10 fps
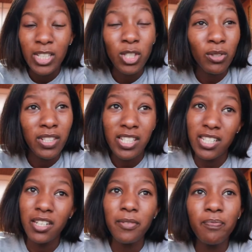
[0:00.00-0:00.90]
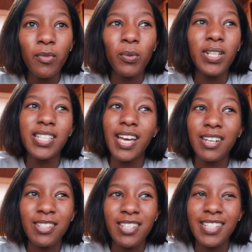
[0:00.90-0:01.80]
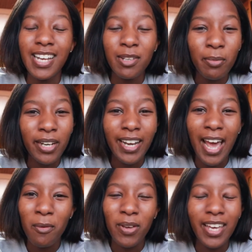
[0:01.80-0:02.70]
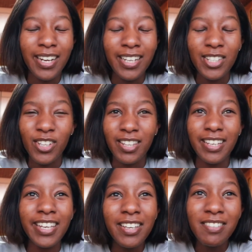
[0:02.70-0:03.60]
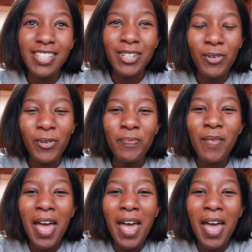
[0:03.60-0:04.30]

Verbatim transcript: So this year we decided to celebrate and we're getting each other gifts and all.